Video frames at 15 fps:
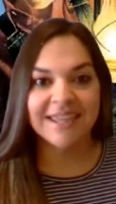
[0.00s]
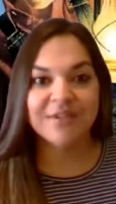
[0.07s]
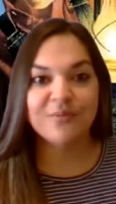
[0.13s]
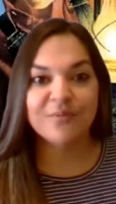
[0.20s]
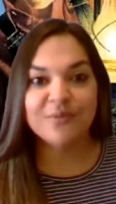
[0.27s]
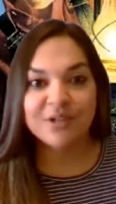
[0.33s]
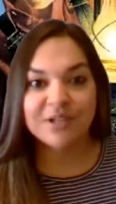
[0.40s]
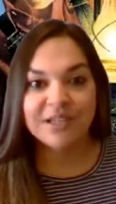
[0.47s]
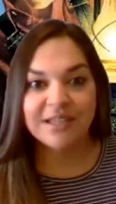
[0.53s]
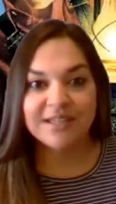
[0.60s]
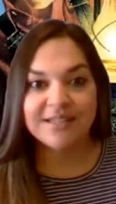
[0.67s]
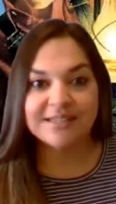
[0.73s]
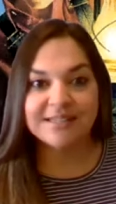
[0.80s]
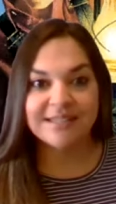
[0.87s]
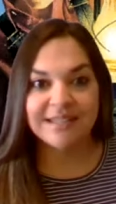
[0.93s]
the
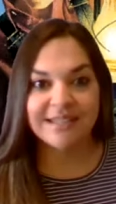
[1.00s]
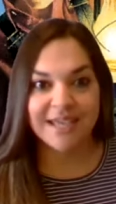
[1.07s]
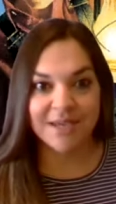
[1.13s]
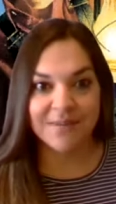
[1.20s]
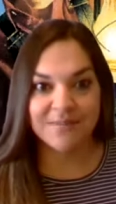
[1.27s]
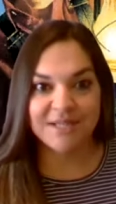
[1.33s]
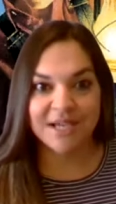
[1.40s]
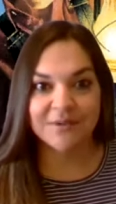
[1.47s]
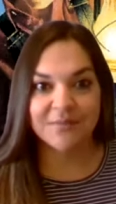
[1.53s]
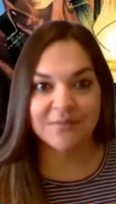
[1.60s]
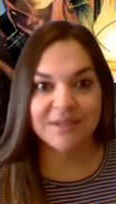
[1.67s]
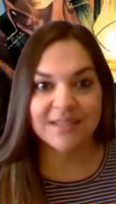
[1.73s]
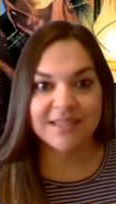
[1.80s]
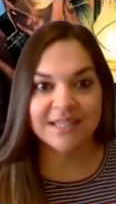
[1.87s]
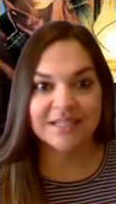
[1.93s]
woods came down
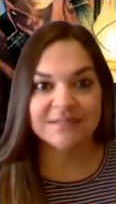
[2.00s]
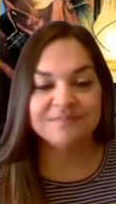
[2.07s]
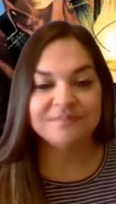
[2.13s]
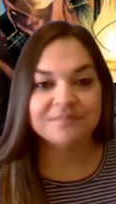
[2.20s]
with it.